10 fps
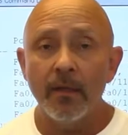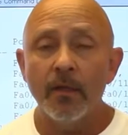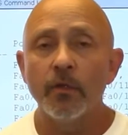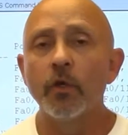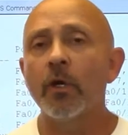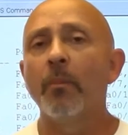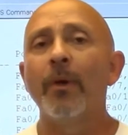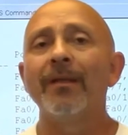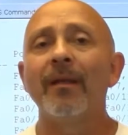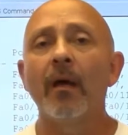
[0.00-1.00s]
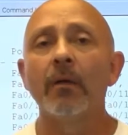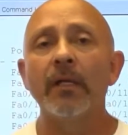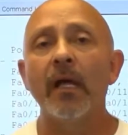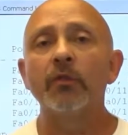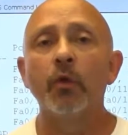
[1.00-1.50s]
you're going to bring the network
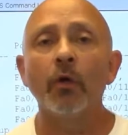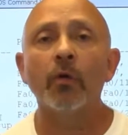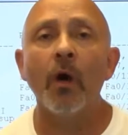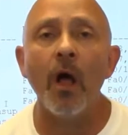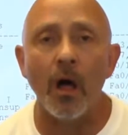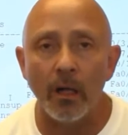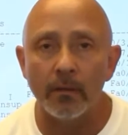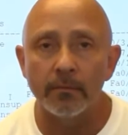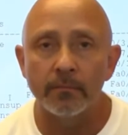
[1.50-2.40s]
down to a crawl.